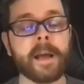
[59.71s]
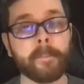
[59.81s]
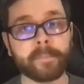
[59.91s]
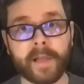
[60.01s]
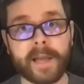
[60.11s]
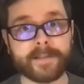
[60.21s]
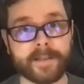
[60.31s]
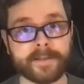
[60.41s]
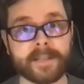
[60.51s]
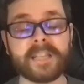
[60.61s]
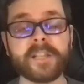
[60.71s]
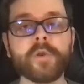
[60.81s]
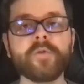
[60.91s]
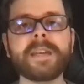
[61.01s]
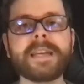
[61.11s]
places that
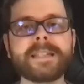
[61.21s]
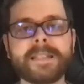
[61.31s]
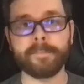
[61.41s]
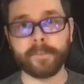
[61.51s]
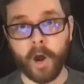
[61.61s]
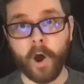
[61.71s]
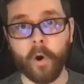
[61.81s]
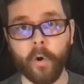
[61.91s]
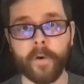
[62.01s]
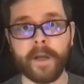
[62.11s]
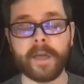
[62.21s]
you need to go